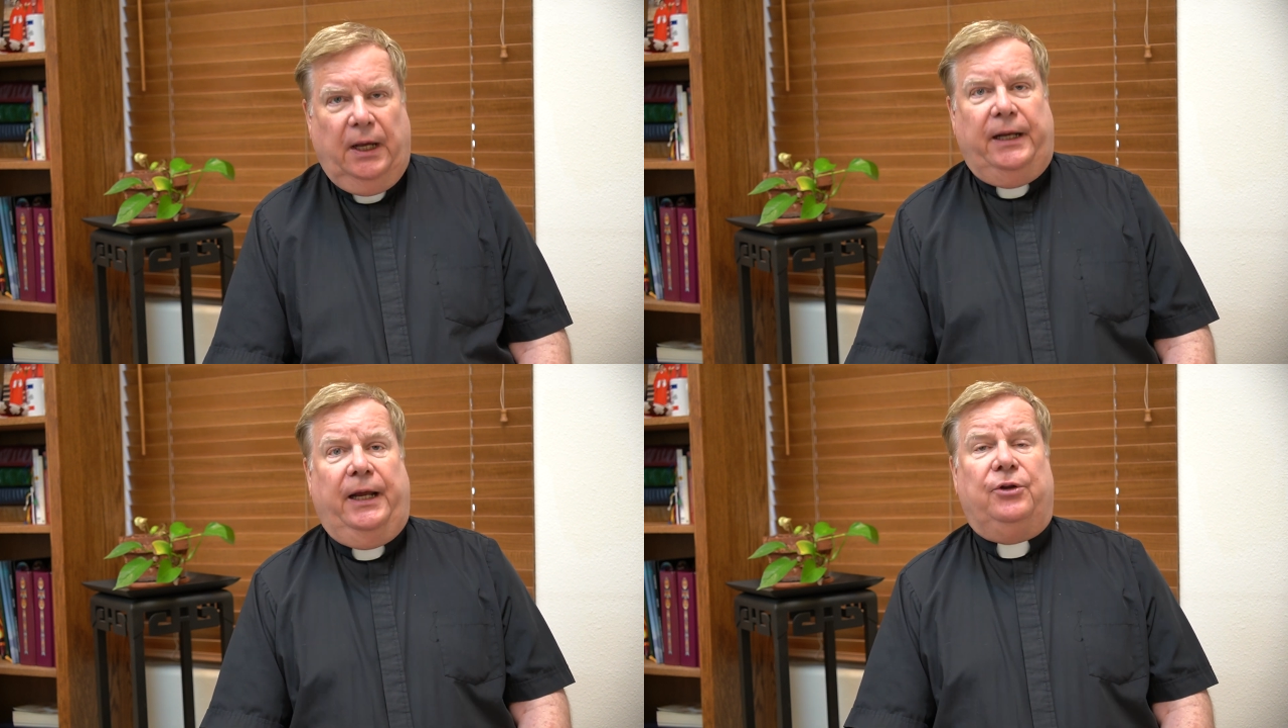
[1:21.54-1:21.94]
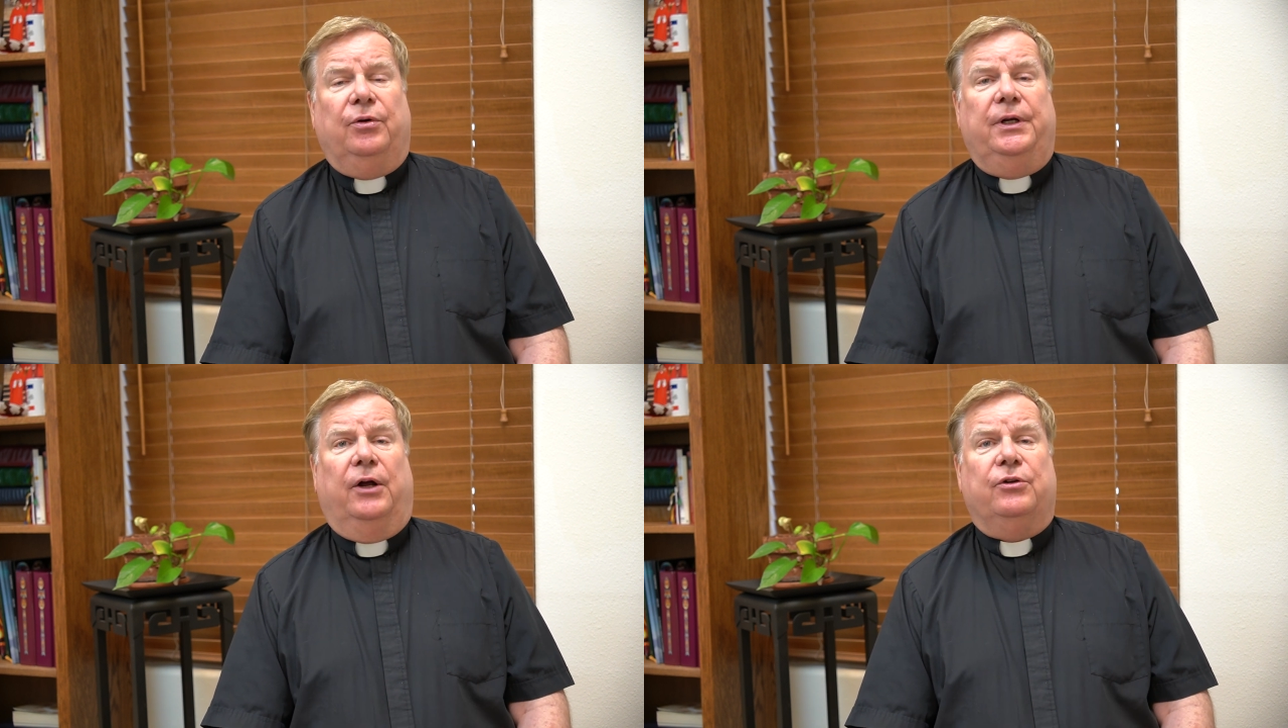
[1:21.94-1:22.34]
I'd like
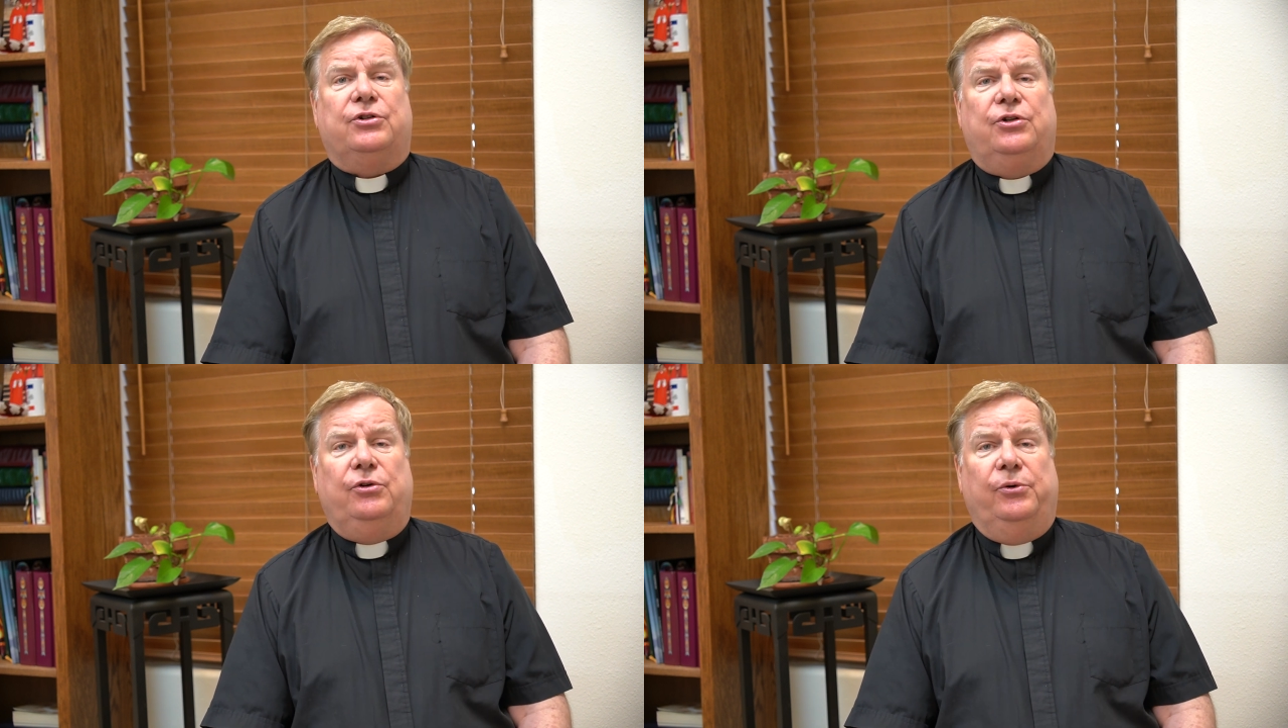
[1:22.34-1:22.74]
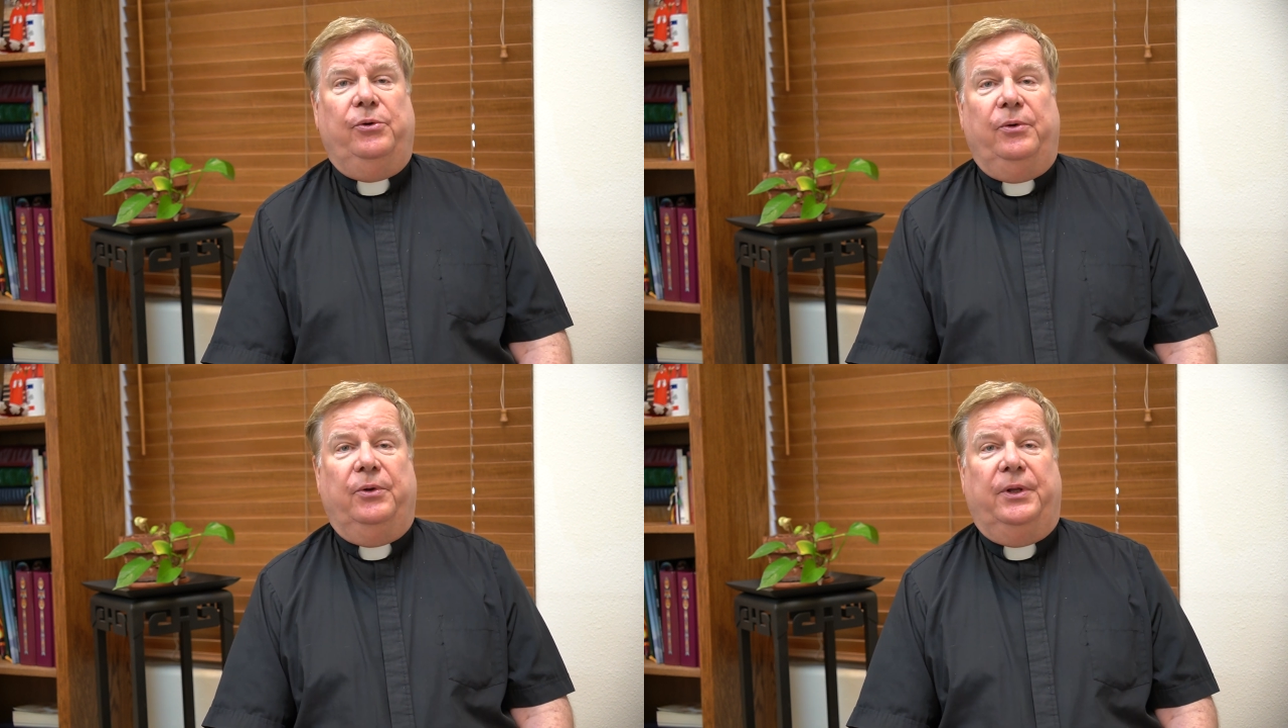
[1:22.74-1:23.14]
to announce,
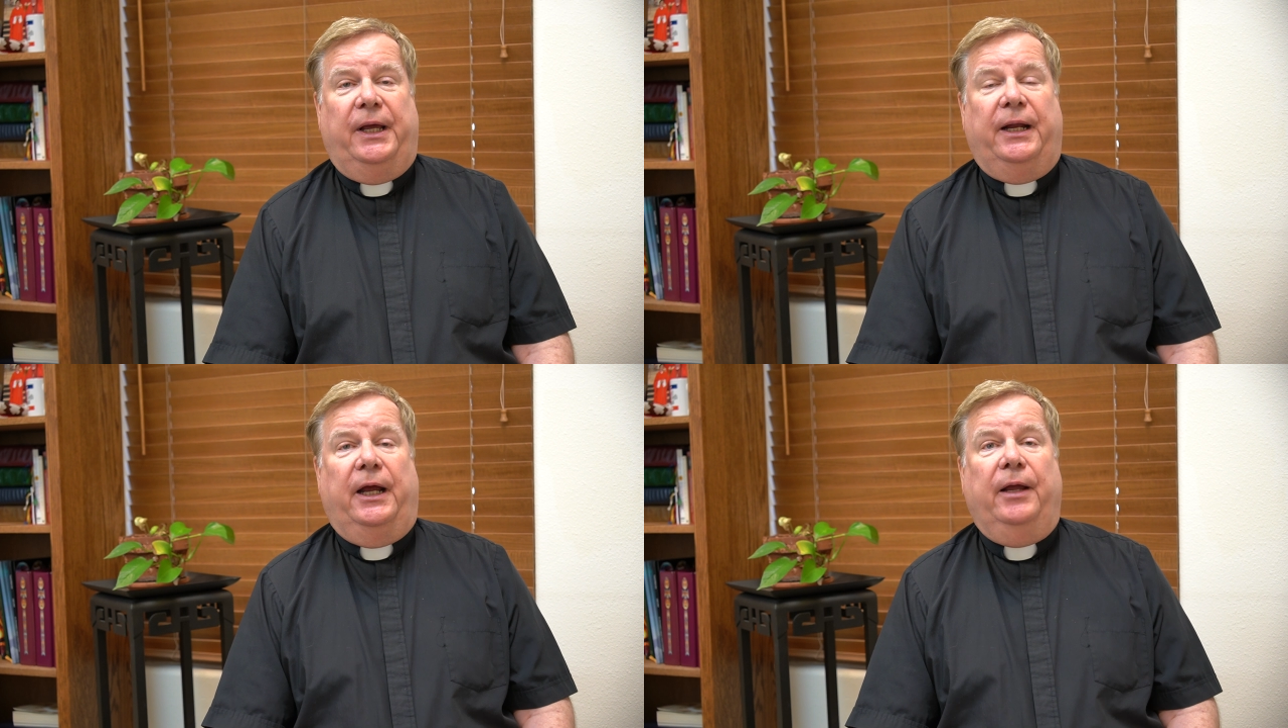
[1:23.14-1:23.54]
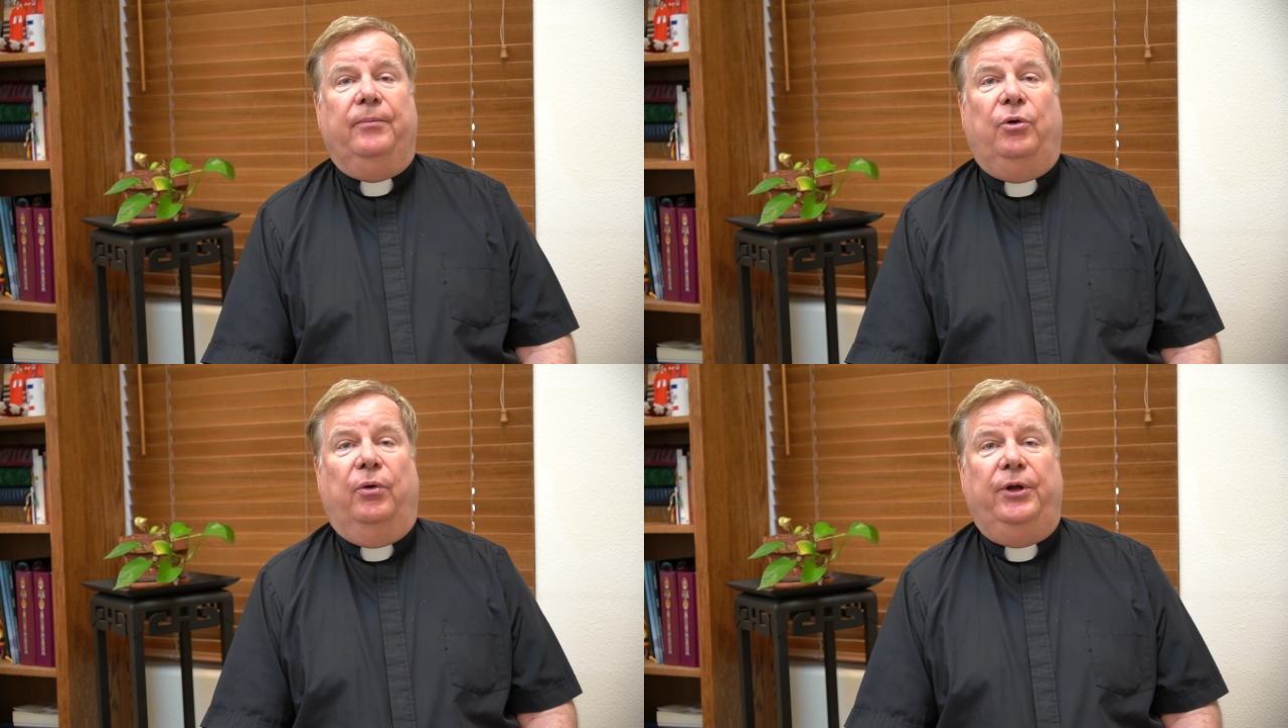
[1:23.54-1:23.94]
too, that I
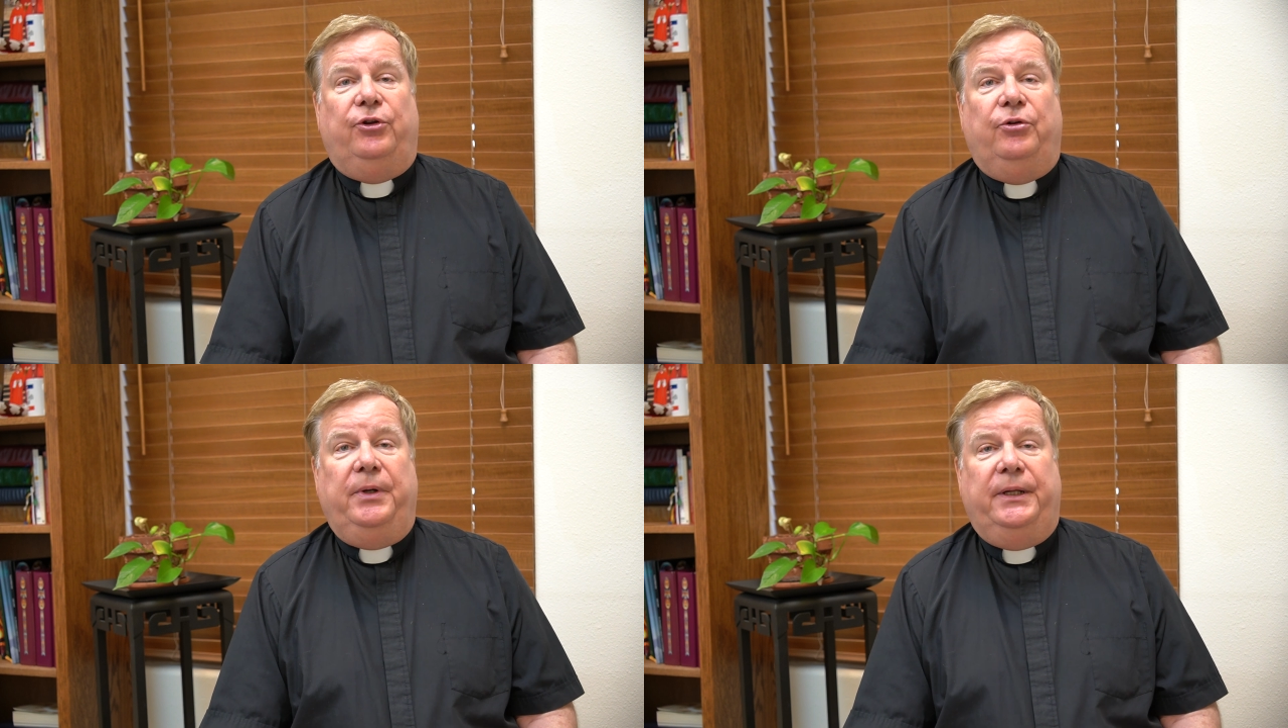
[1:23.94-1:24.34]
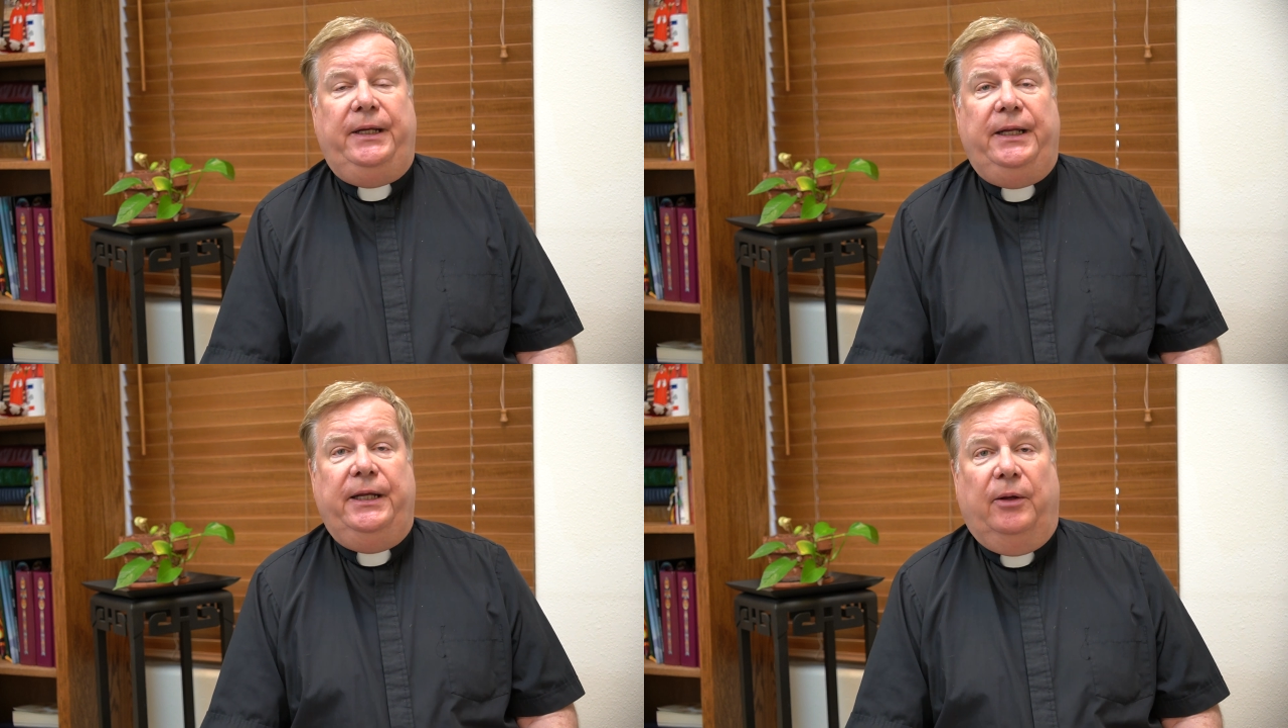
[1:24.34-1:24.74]
am going to be
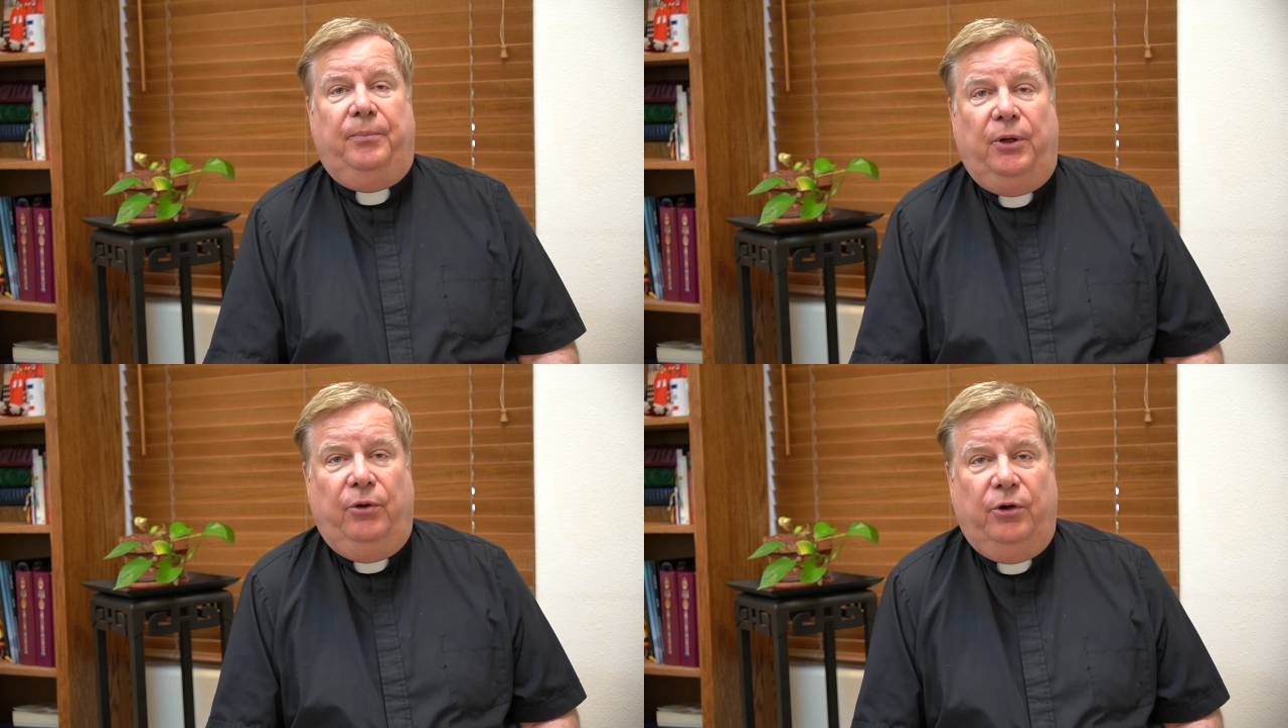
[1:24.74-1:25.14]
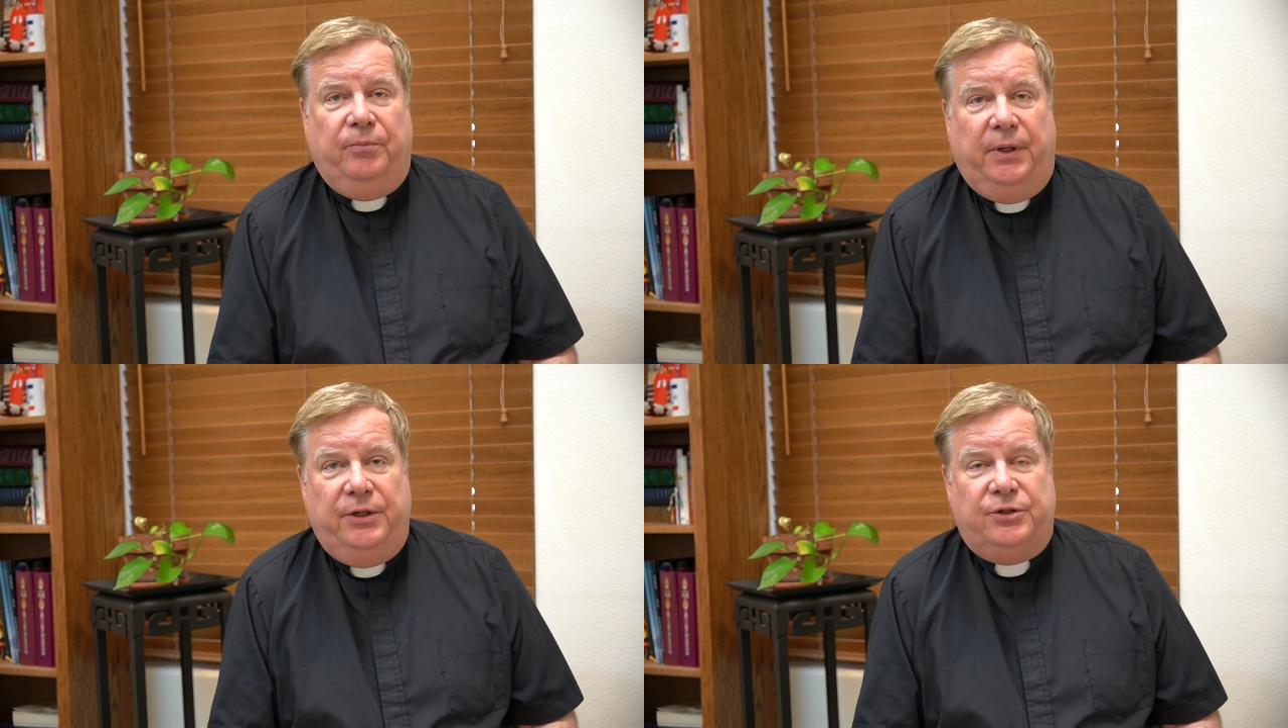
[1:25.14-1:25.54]
leading a
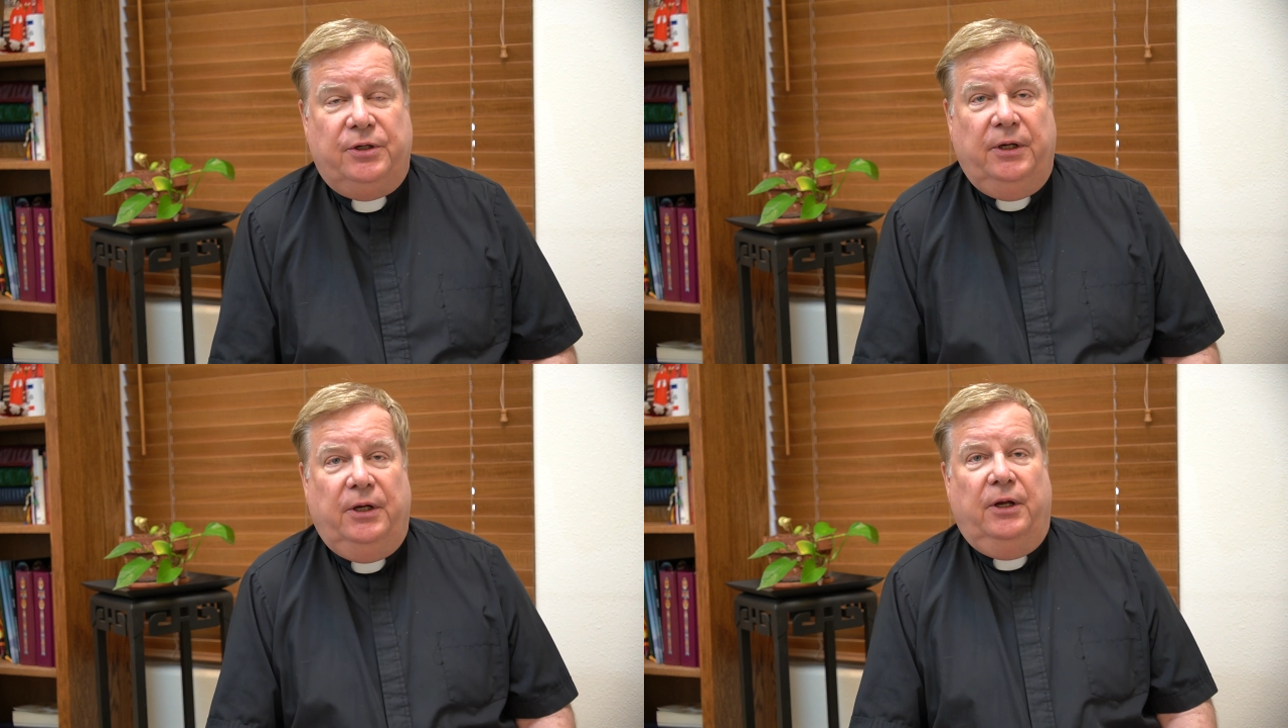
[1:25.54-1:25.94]
pilgrimage